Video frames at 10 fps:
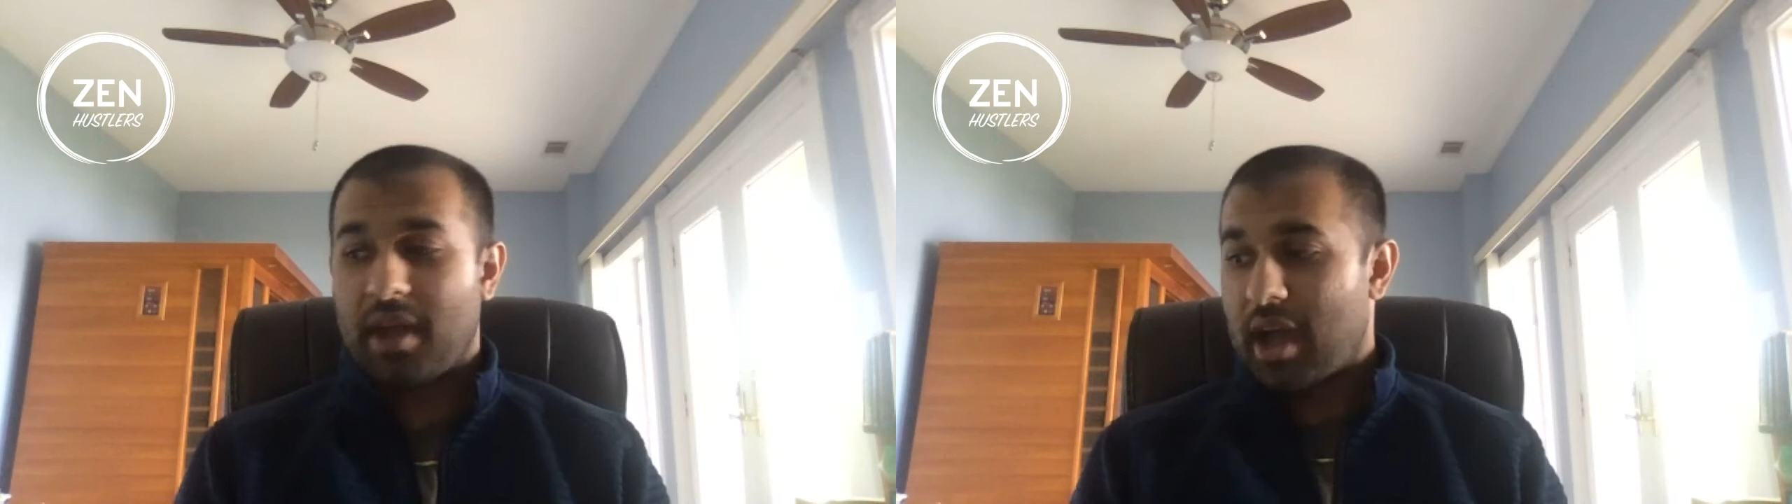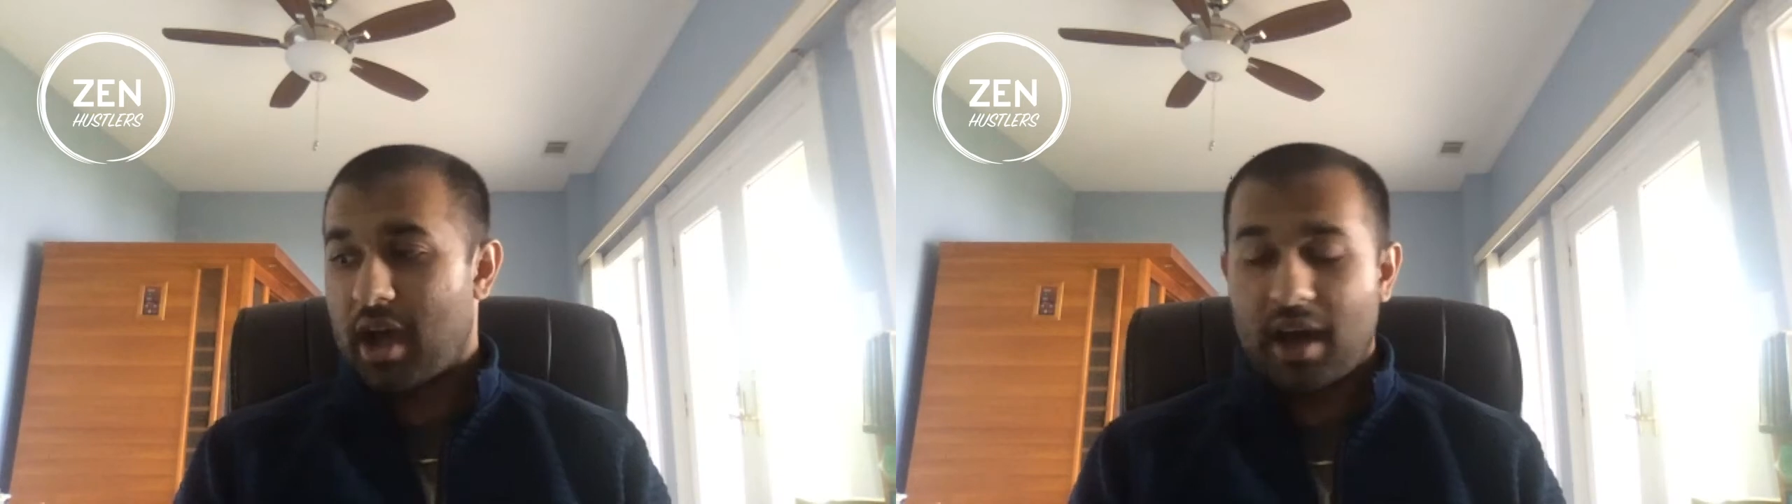
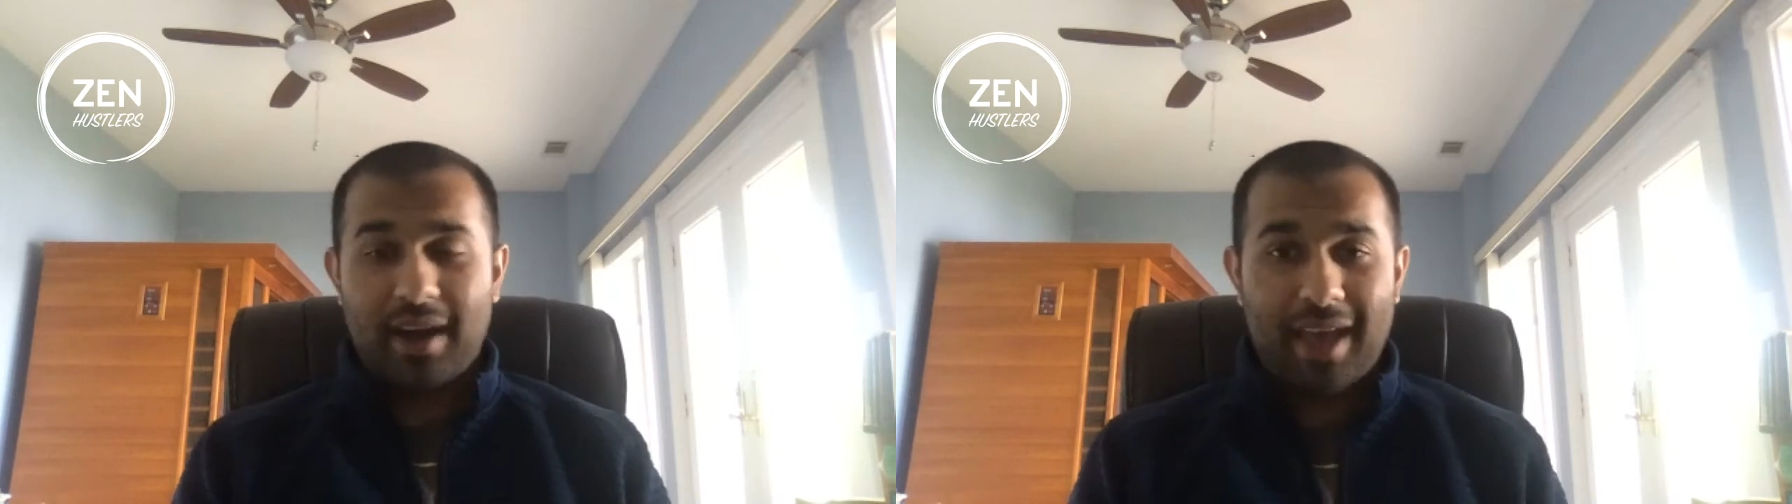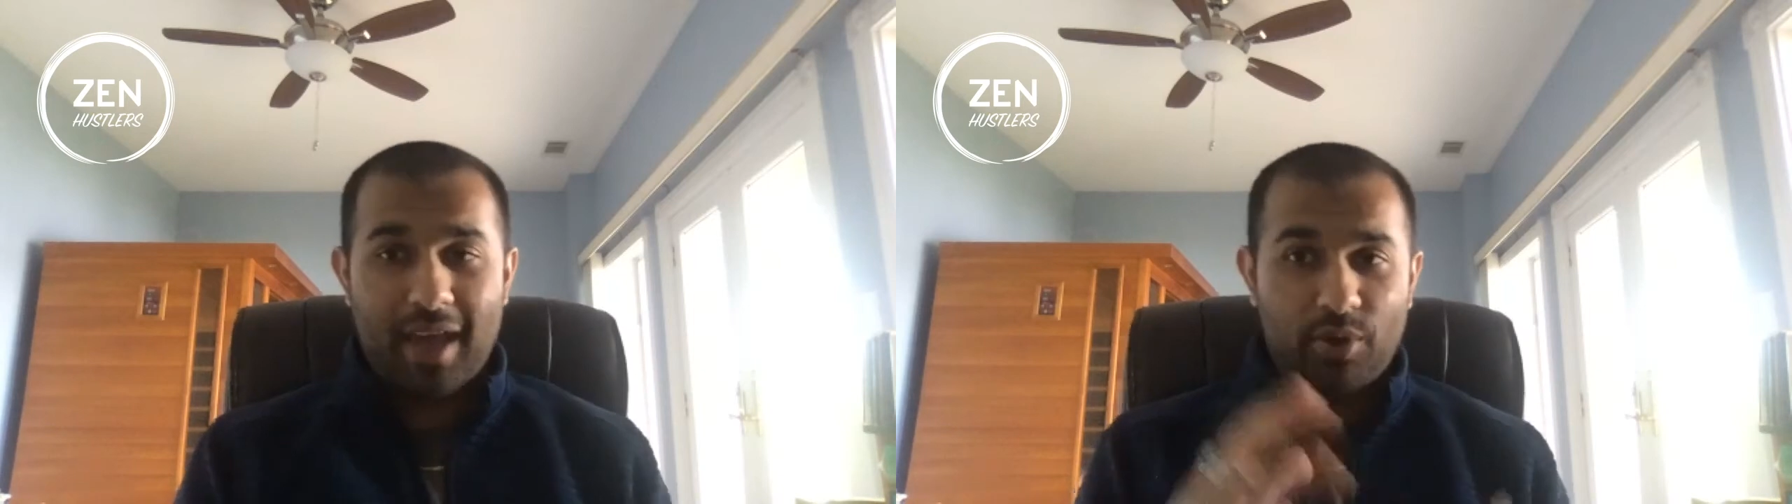
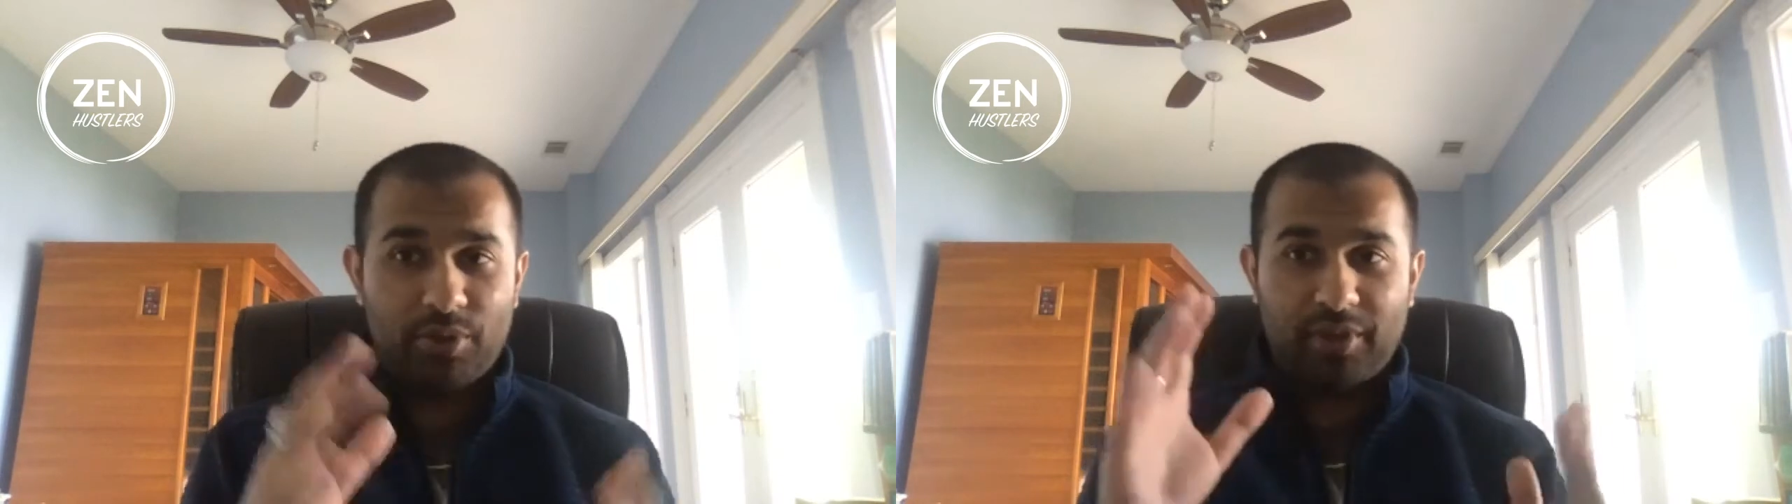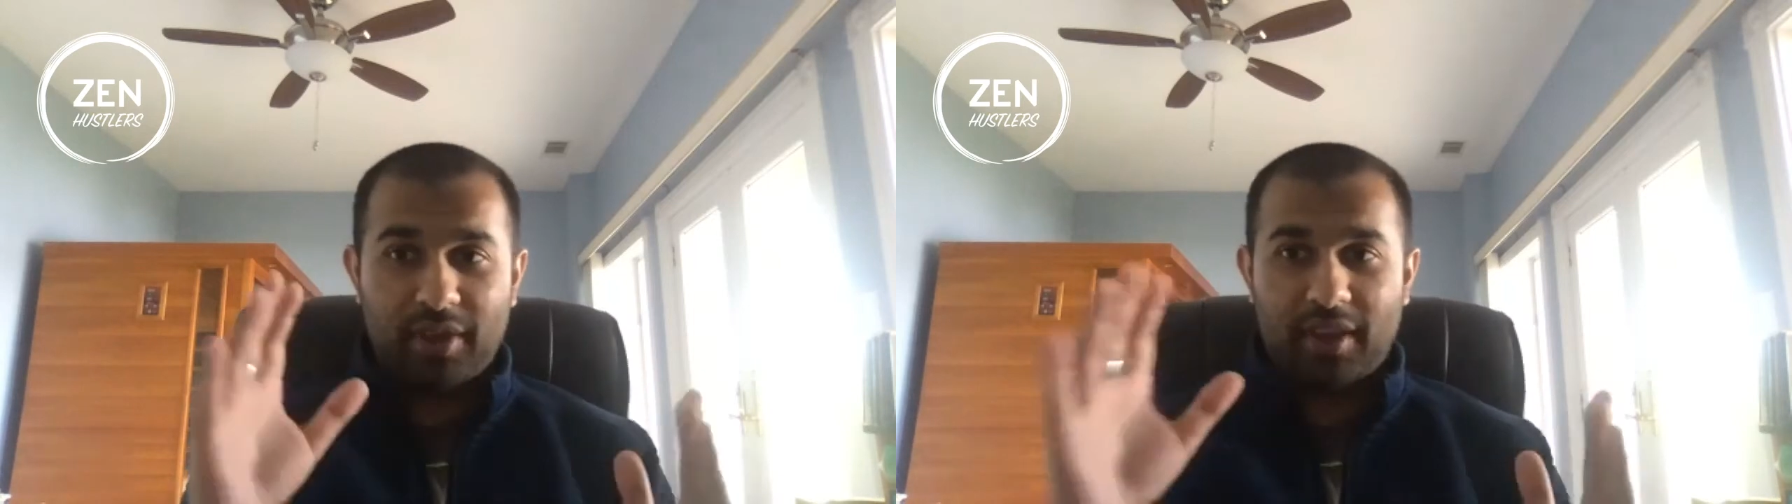
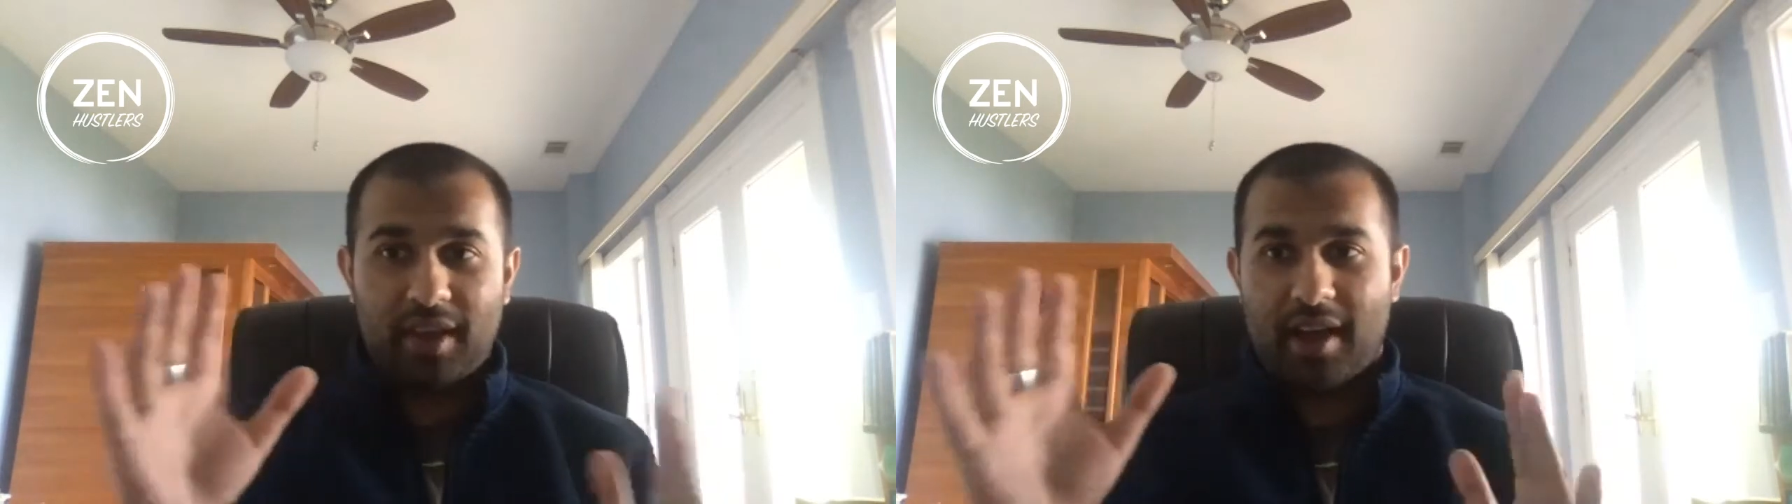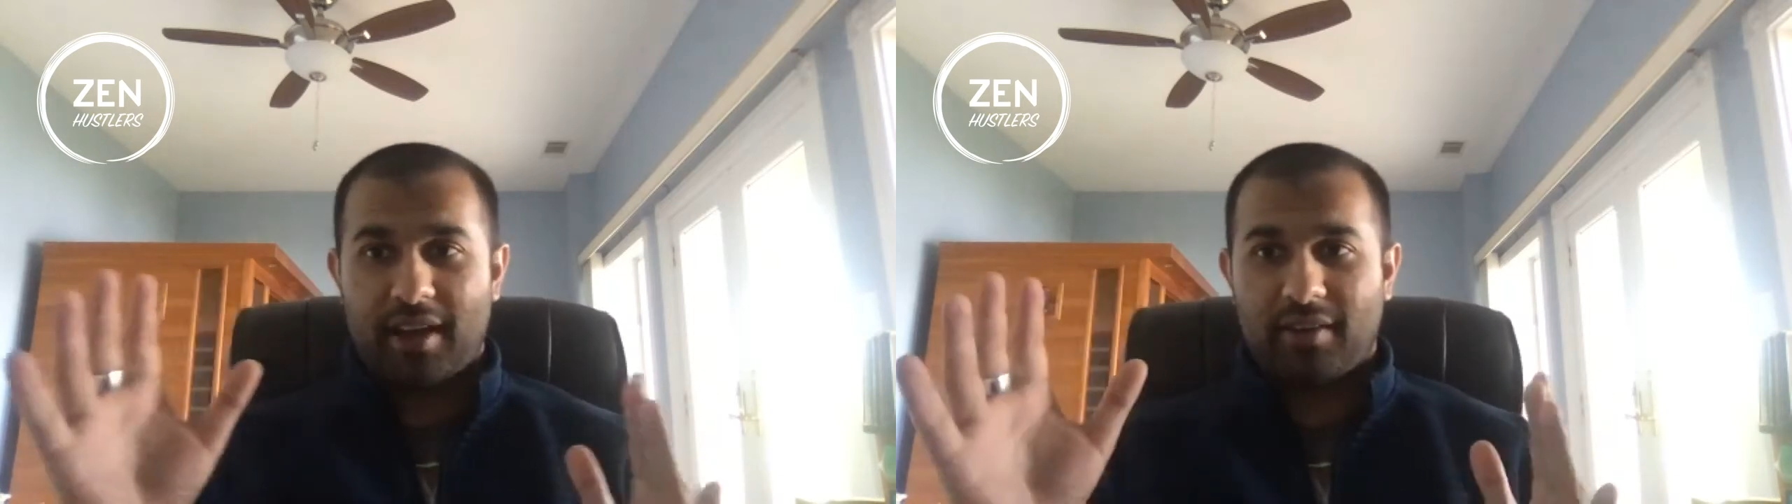unhealthy
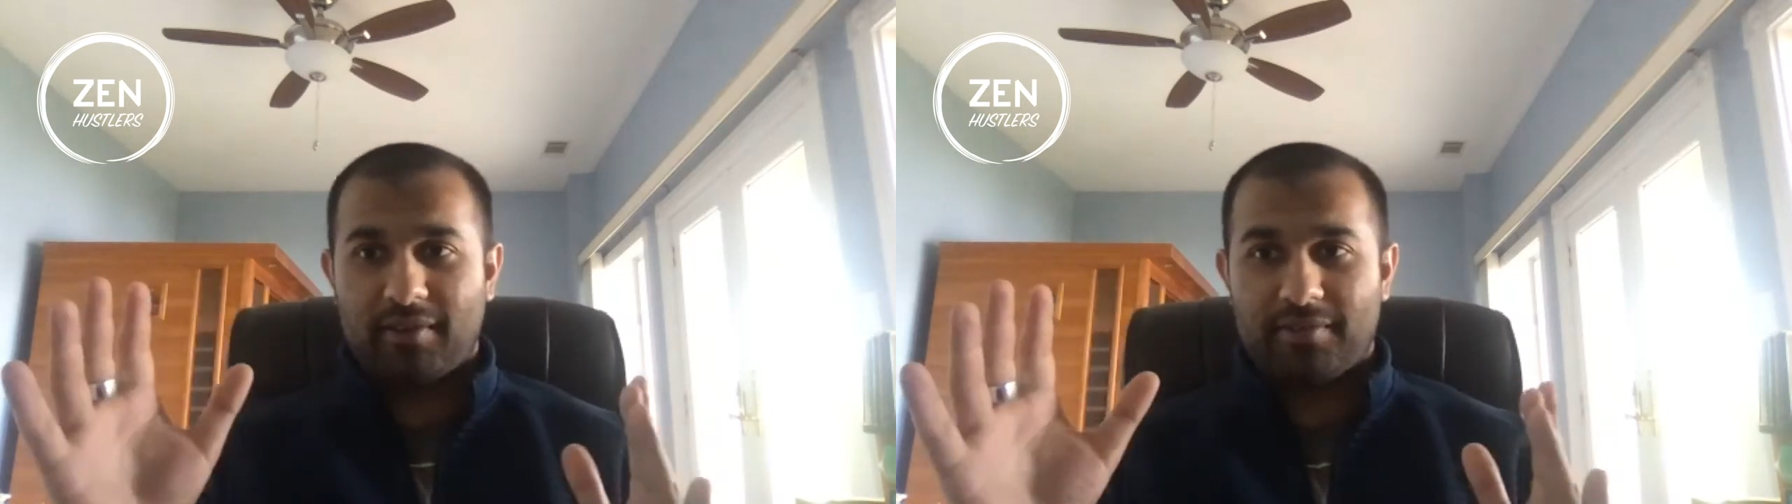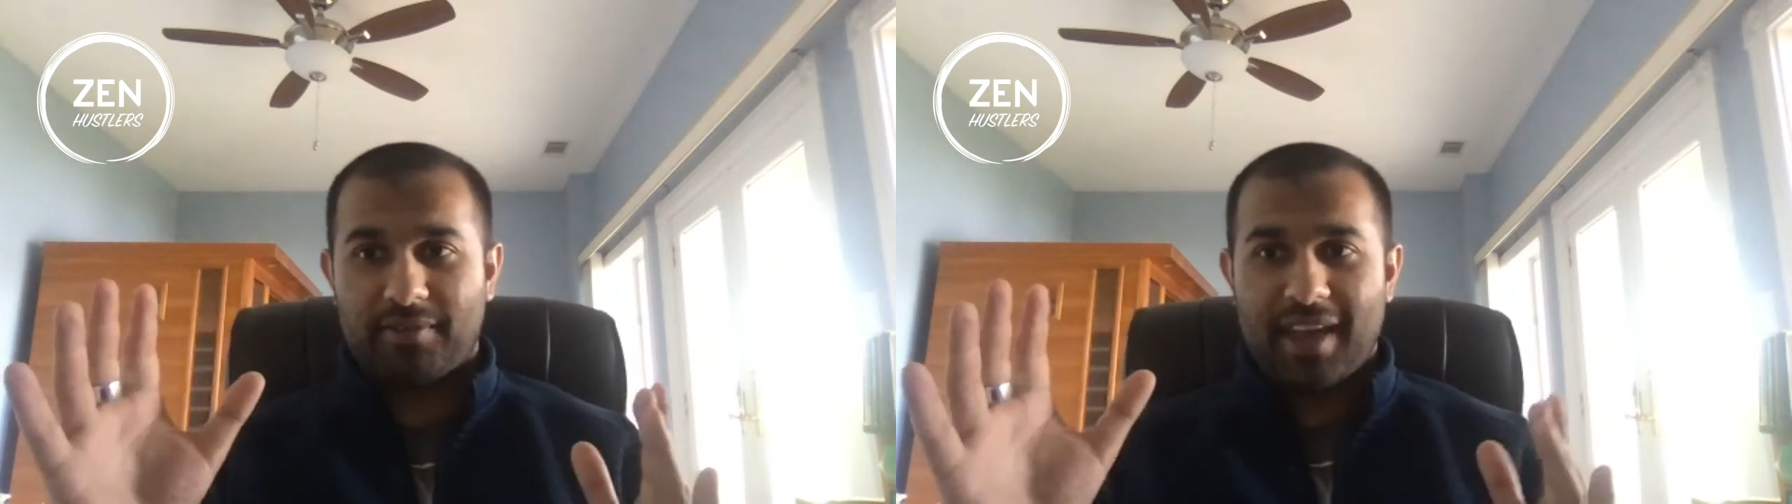kind
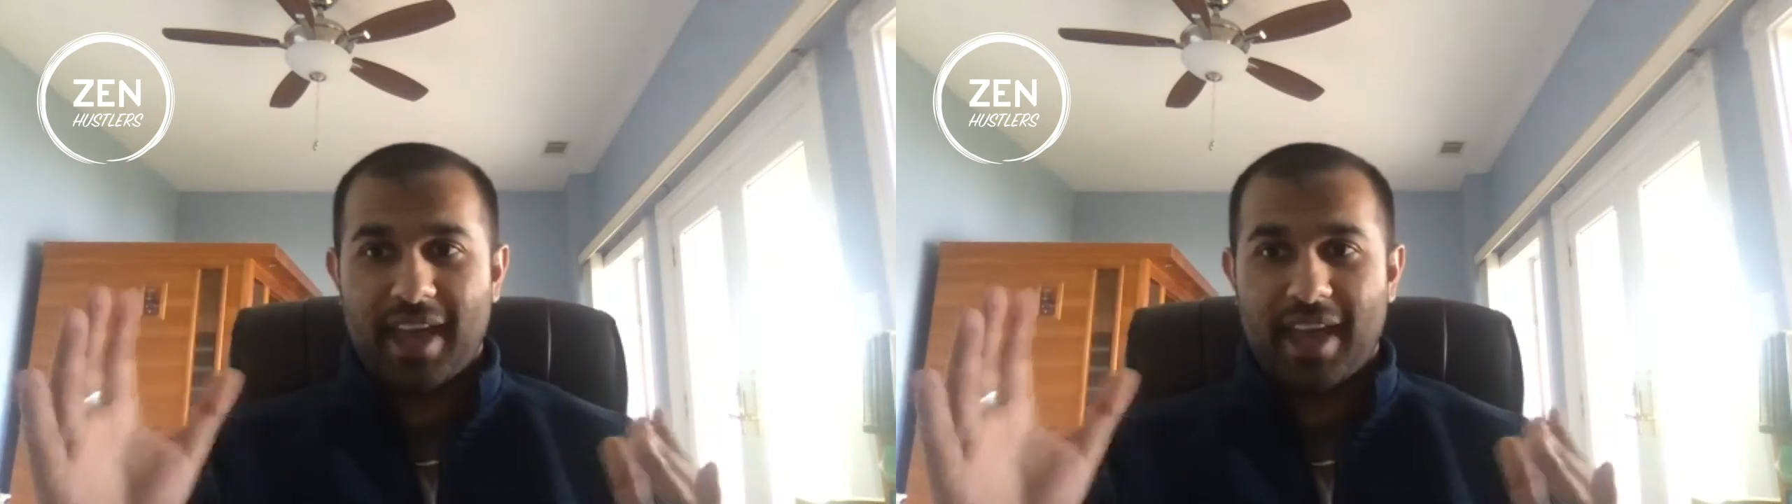of